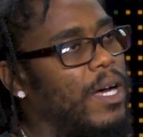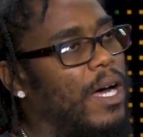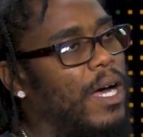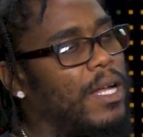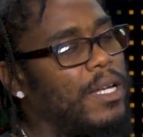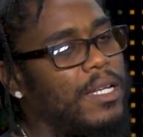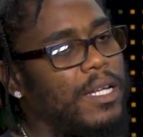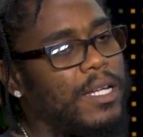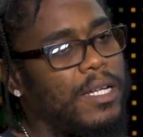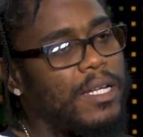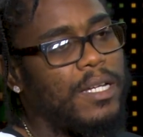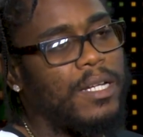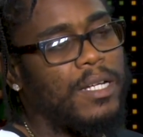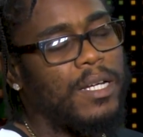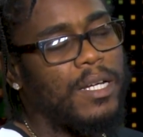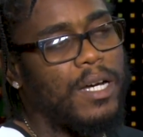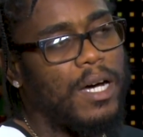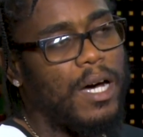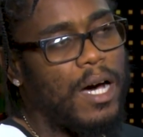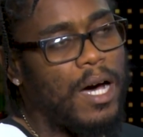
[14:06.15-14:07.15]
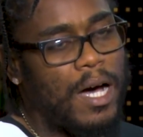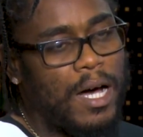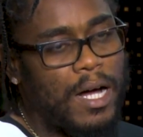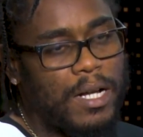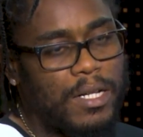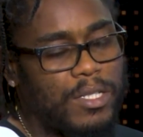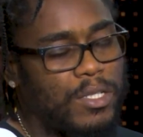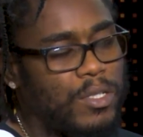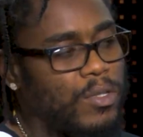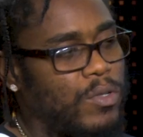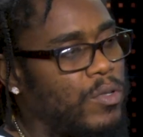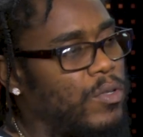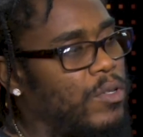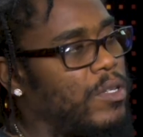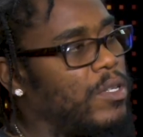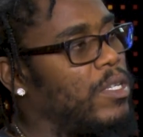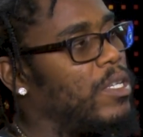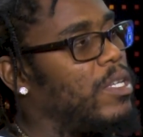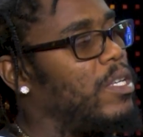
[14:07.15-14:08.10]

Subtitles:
And then also